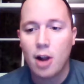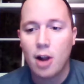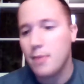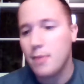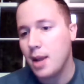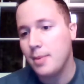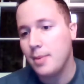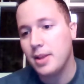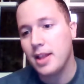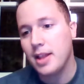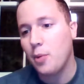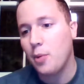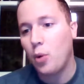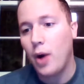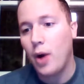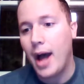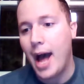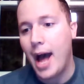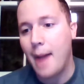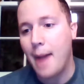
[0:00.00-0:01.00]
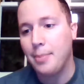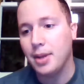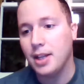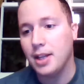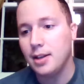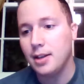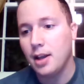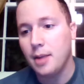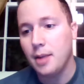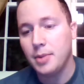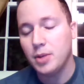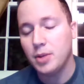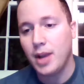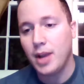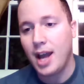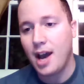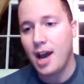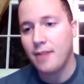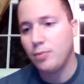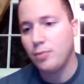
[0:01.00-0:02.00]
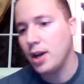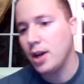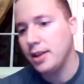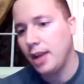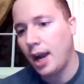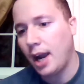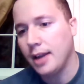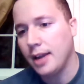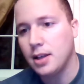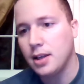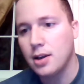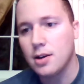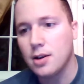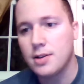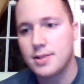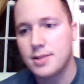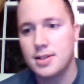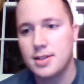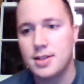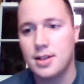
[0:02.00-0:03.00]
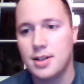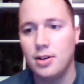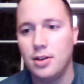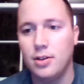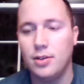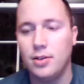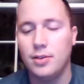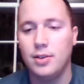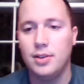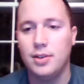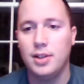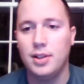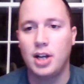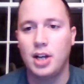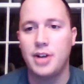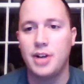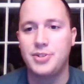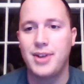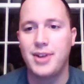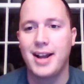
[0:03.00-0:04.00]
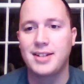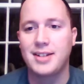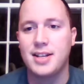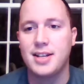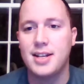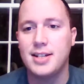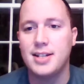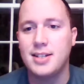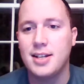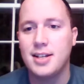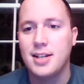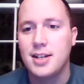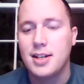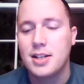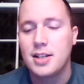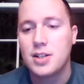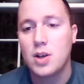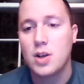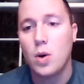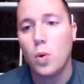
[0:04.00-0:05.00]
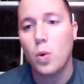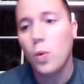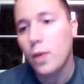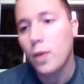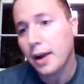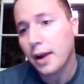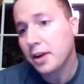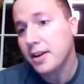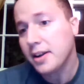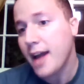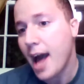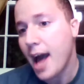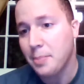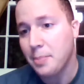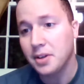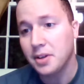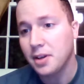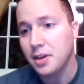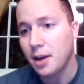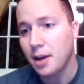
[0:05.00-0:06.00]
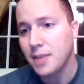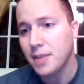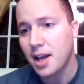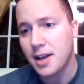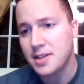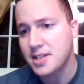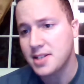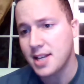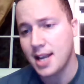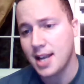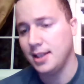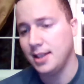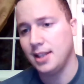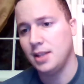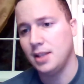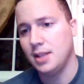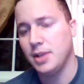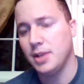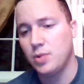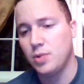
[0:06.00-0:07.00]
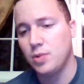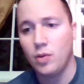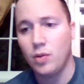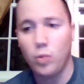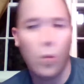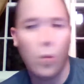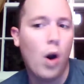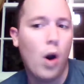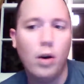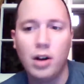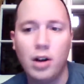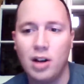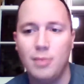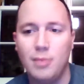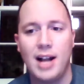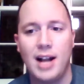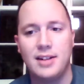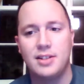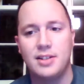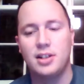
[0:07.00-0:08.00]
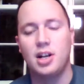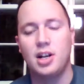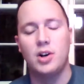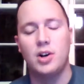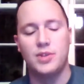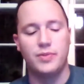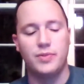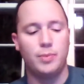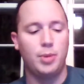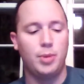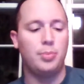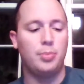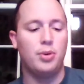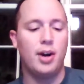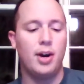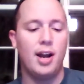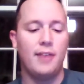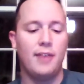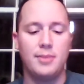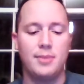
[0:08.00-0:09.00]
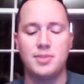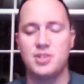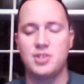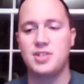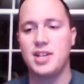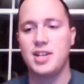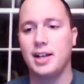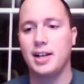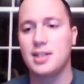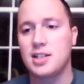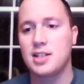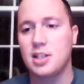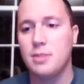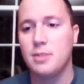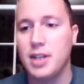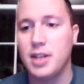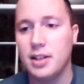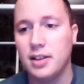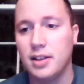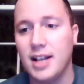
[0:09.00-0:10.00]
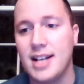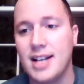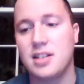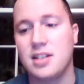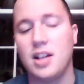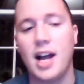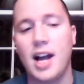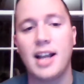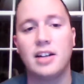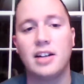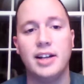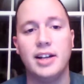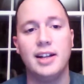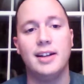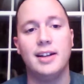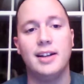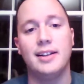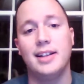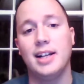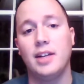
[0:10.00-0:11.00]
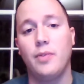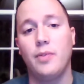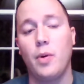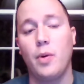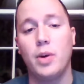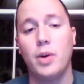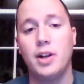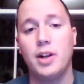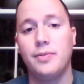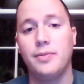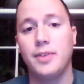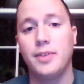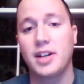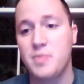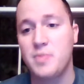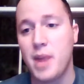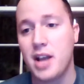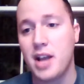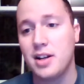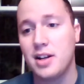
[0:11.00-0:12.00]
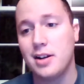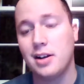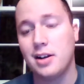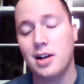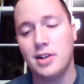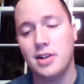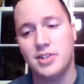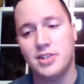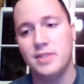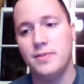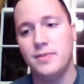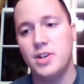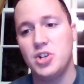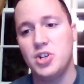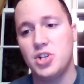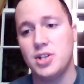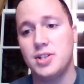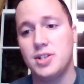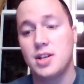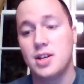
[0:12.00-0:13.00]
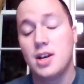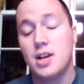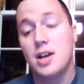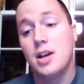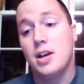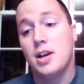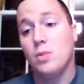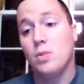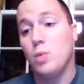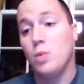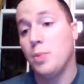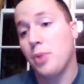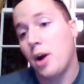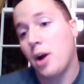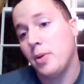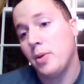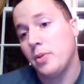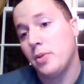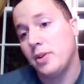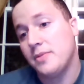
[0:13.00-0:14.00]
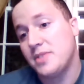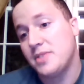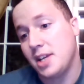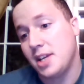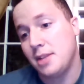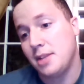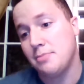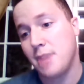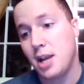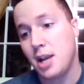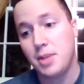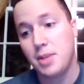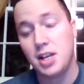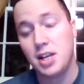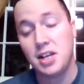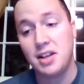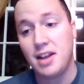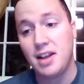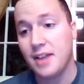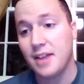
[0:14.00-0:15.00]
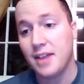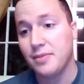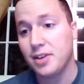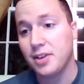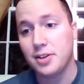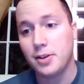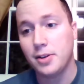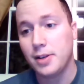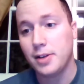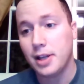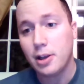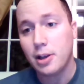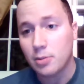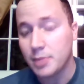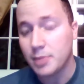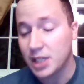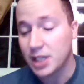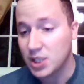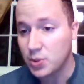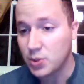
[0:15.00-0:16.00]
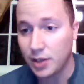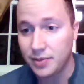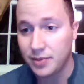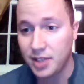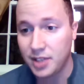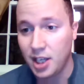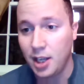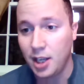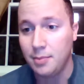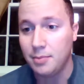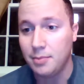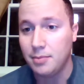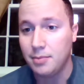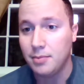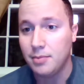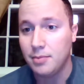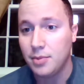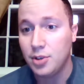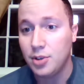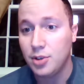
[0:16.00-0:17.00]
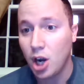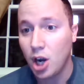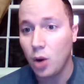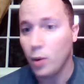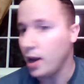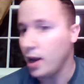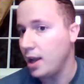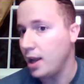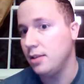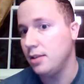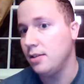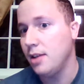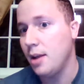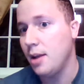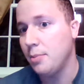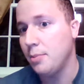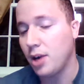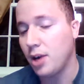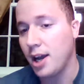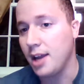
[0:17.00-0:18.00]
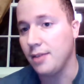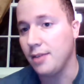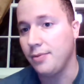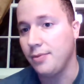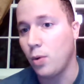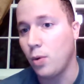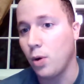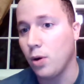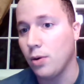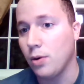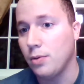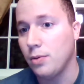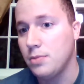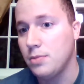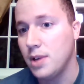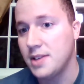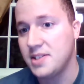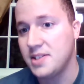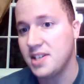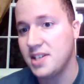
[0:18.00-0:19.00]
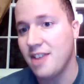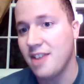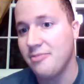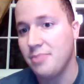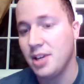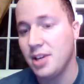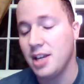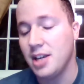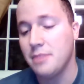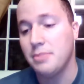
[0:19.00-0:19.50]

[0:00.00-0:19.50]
Maybe that will happen. I mean, we have 9 years until the contracts end. So that could happen. I'm not saying that the Big 12 won't go back to the college football playoff. I'm just saying it's going to be less likely. I think if we would have expanded and gone to divisions, we probably would have seen maybe every other year a Big 12 team go in and play for a CFP.